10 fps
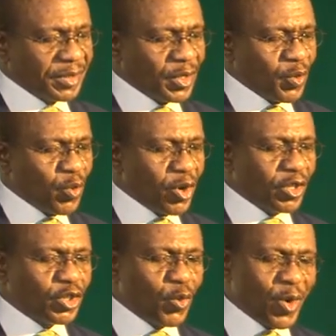We
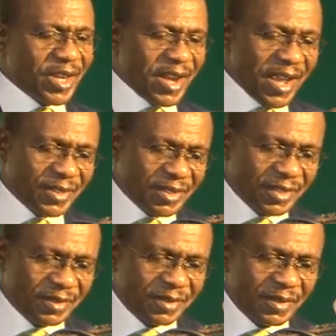also witnessed
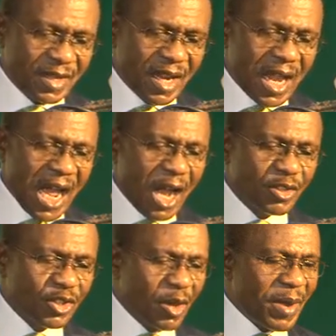how
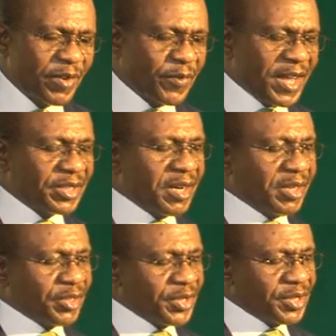some advanced
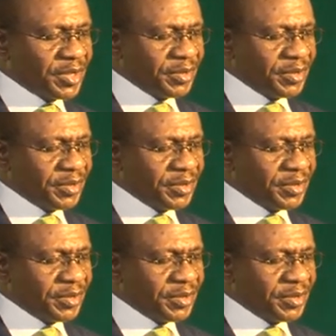countries